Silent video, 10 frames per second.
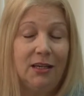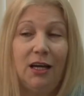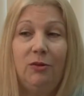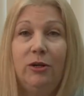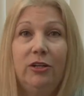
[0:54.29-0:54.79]

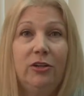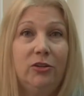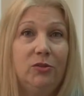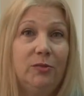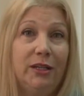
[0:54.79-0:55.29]
I went
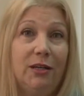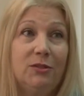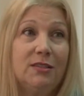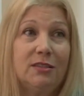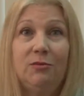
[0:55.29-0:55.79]
home and I
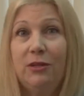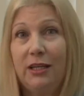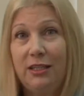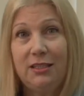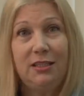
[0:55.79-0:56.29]
was sleeping
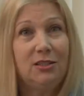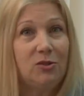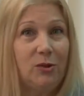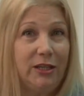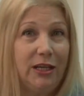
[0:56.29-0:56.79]
18 to
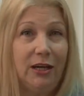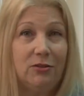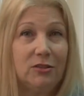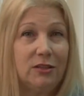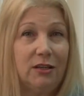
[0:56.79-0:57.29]
20
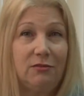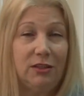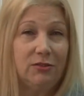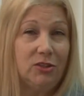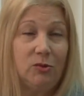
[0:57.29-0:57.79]
hours out of
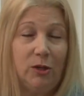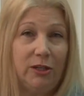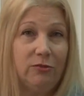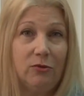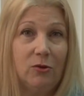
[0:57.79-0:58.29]
every
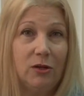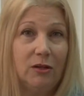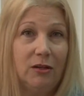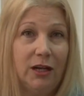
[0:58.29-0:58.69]
24.